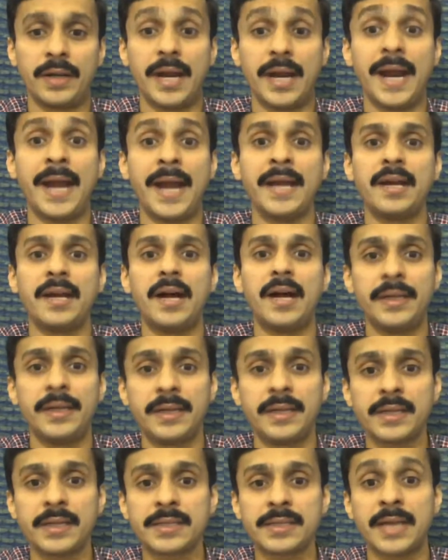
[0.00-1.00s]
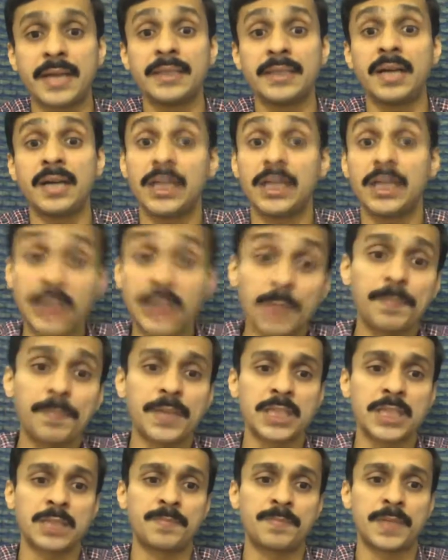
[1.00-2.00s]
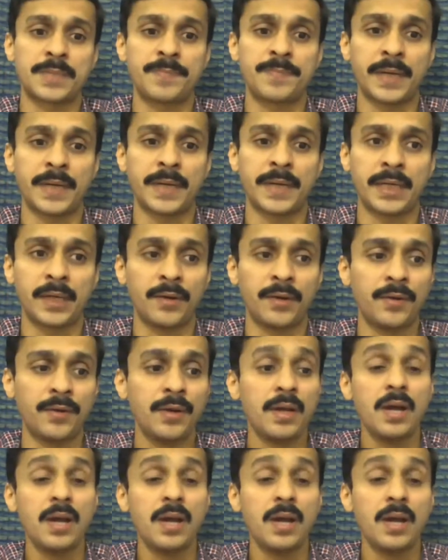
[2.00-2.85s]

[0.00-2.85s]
and understand the other person's perspective,